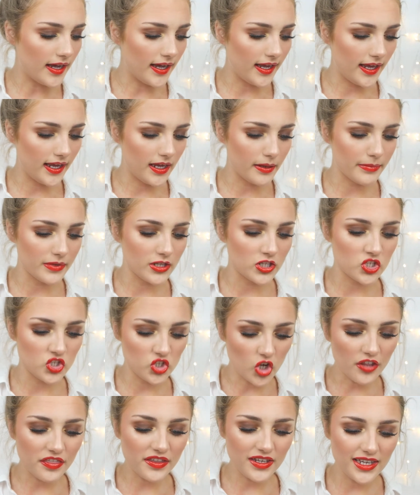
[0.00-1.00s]
There's
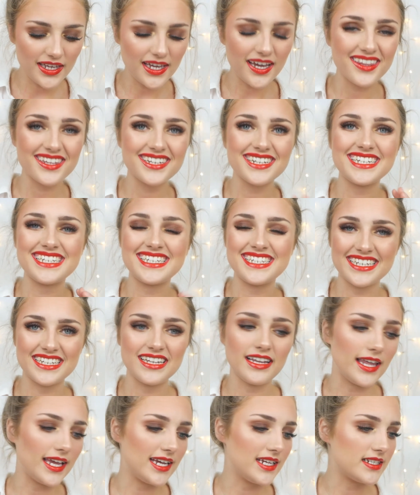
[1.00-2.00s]
nothing here that I
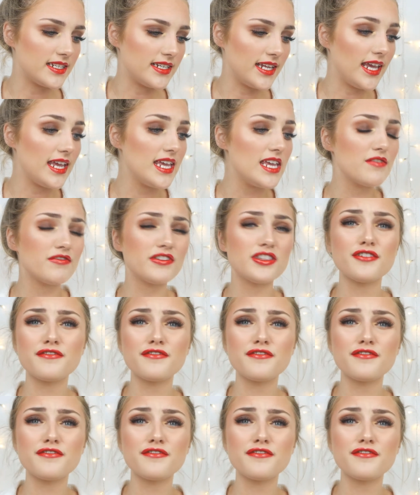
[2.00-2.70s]
didn't like today. Even the